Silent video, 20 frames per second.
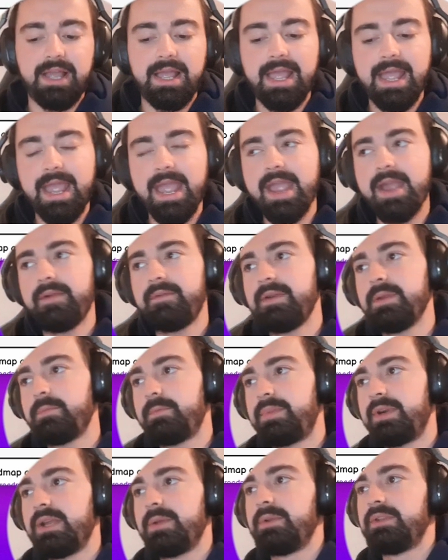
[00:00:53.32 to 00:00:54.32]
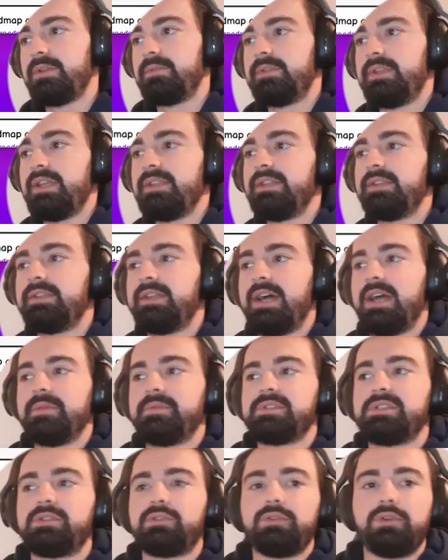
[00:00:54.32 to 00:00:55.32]
Every primitive data type
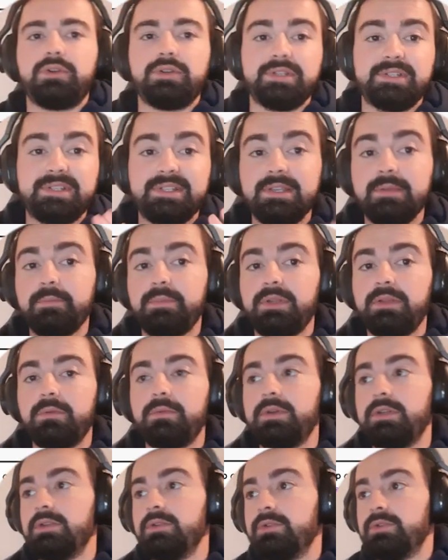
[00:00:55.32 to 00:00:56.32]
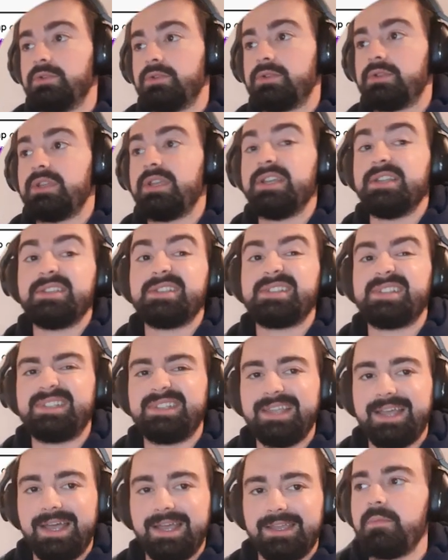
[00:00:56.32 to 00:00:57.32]
stores simple values in
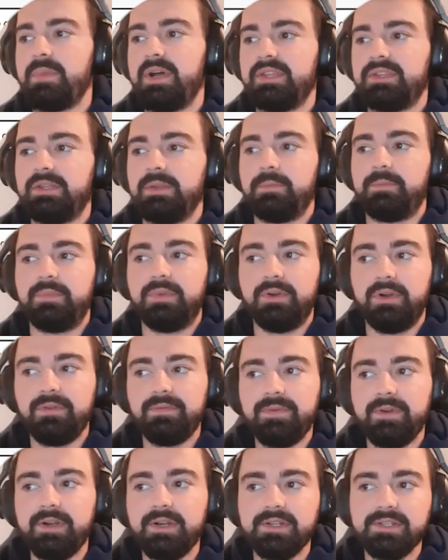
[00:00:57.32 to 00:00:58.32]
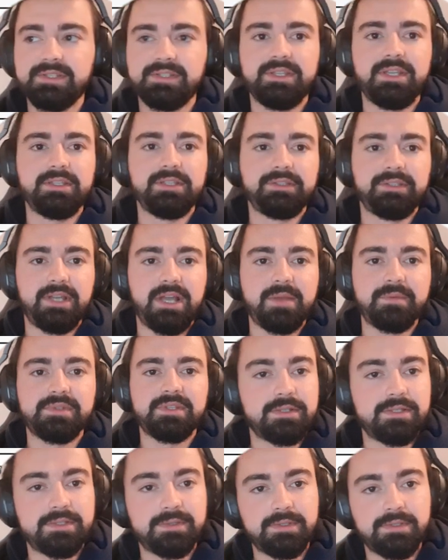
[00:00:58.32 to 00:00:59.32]
stack, but the reference data
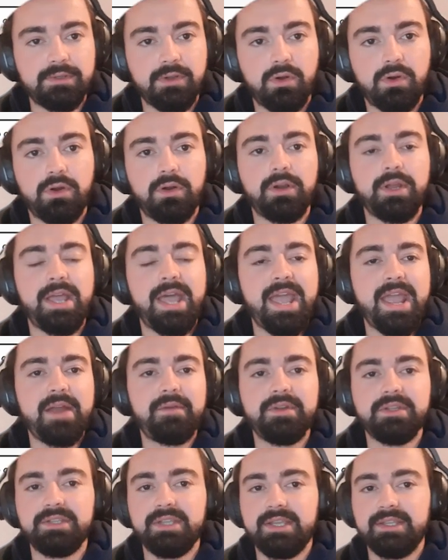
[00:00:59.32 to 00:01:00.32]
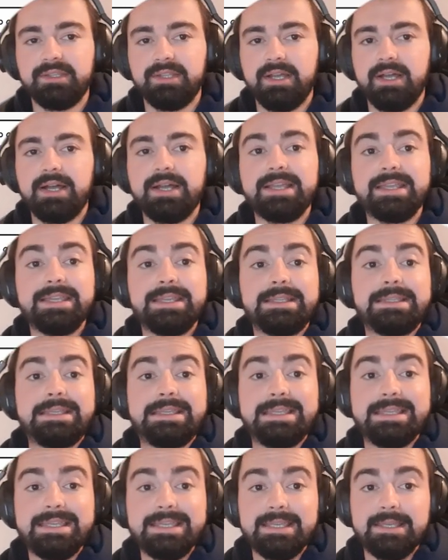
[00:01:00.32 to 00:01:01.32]
types store every data in
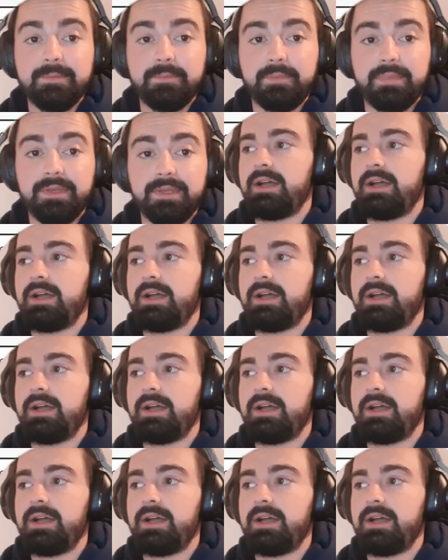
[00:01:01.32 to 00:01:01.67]
heap.